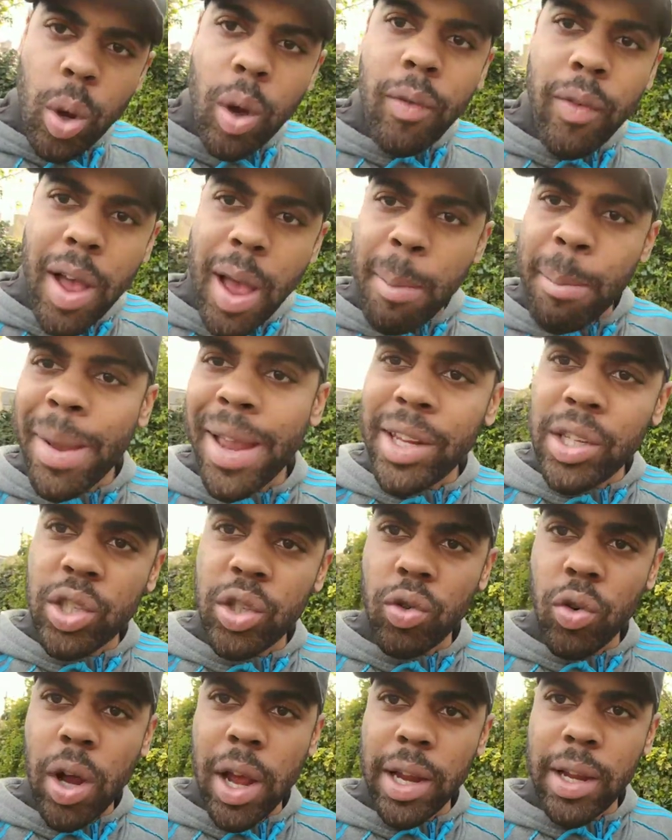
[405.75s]
of our main
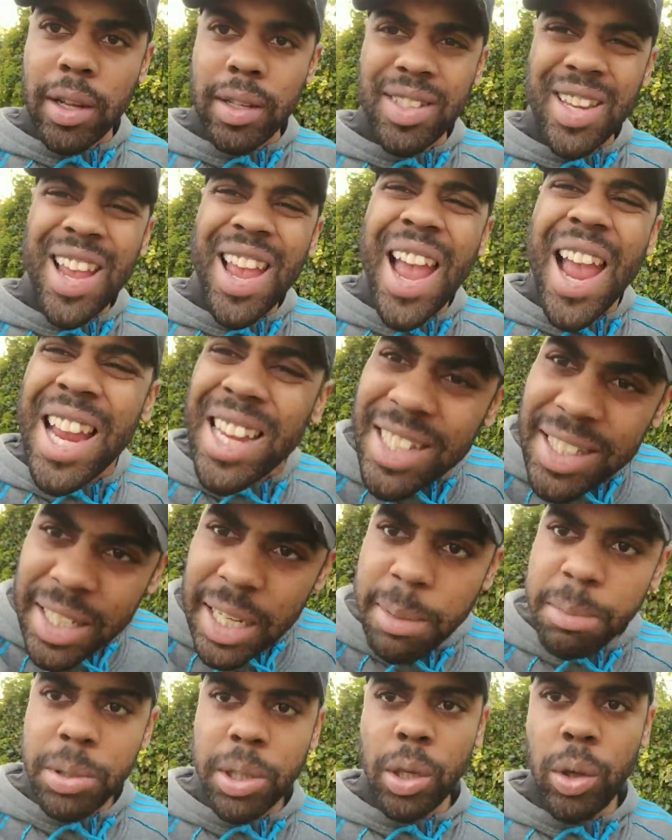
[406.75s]
strikers, it
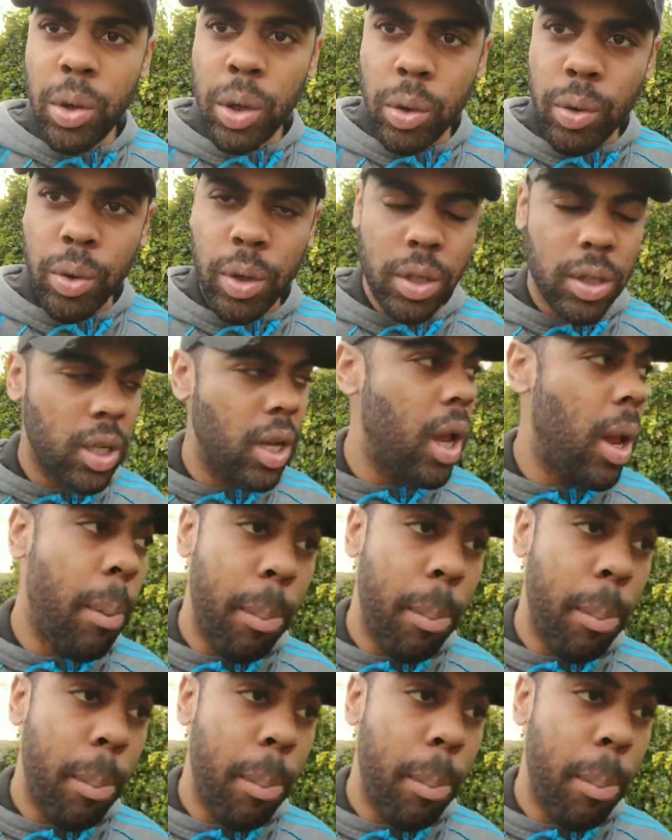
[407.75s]
seems ludicrous.